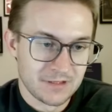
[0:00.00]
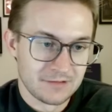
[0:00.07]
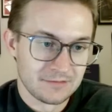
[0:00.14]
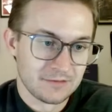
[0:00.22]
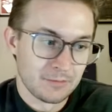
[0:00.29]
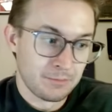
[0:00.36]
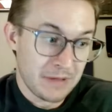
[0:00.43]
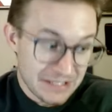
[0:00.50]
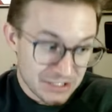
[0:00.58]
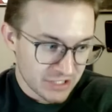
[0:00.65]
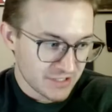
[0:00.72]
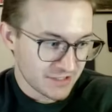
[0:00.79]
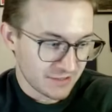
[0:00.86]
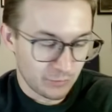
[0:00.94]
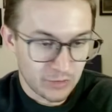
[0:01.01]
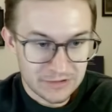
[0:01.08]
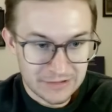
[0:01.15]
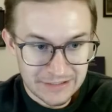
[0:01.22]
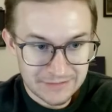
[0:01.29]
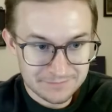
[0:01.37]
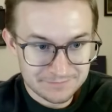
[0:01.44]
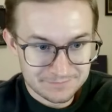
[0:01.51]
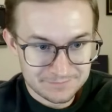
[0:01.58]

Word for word: The bench isn't really